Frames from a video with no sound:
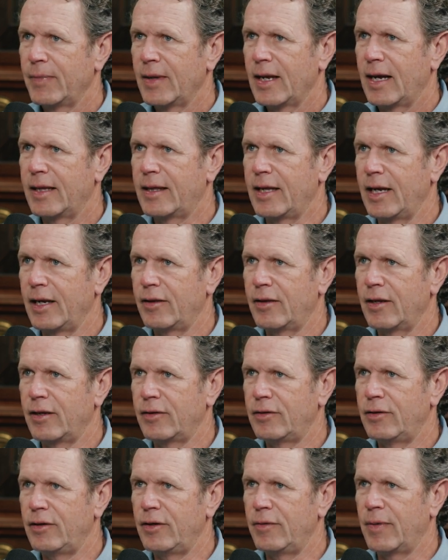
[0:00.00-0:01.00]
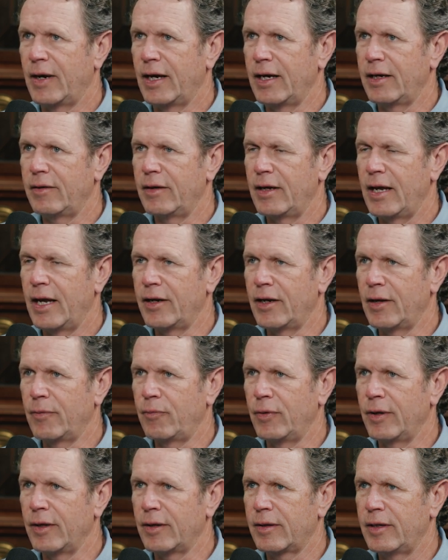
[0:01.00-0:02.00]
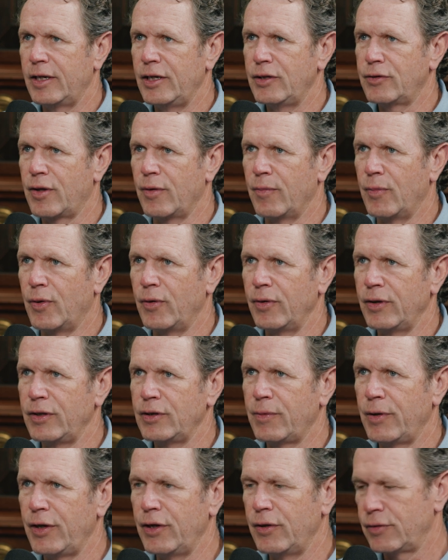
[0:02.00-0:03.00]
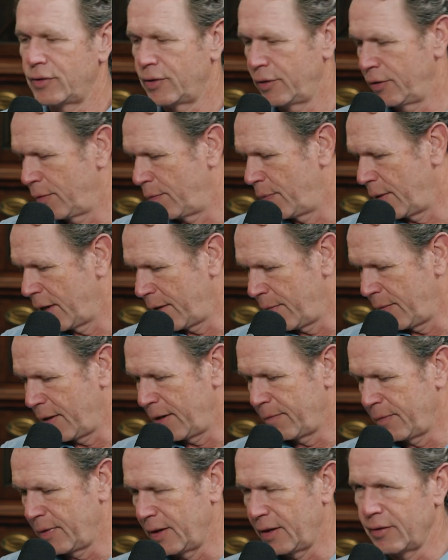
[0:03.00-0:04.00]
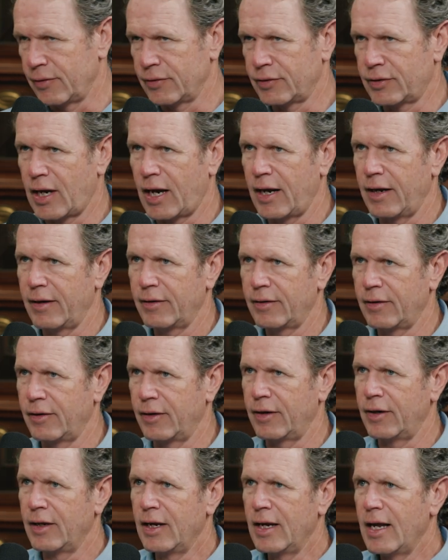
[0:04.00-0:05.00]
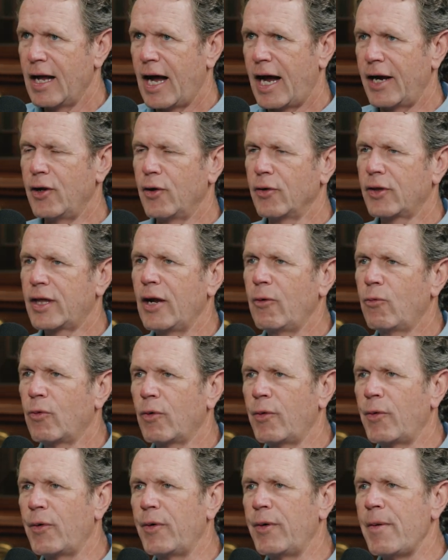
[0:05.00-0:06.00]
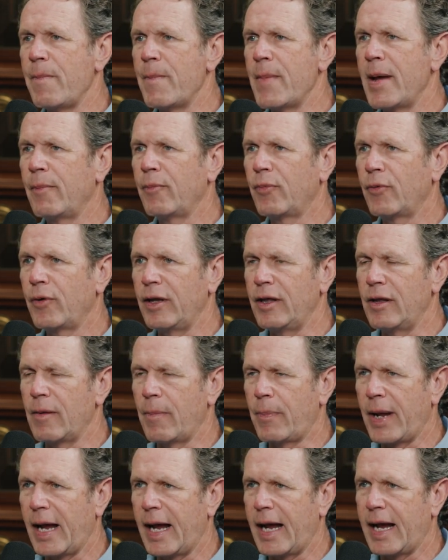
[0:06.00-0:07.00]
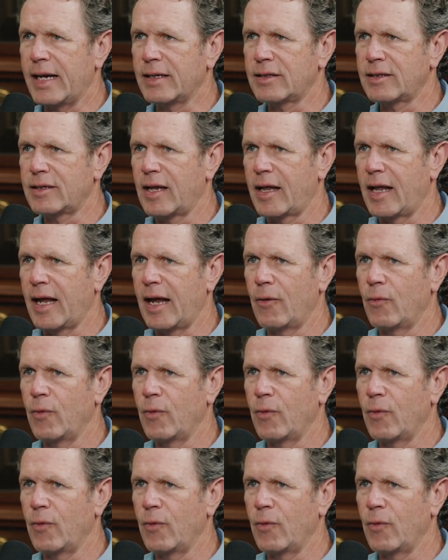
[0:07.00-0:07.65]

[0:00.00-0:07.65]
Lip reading: I think that you might end up with these are the moldings we used on your pediment, but there's not. I don't think we're remembering the past that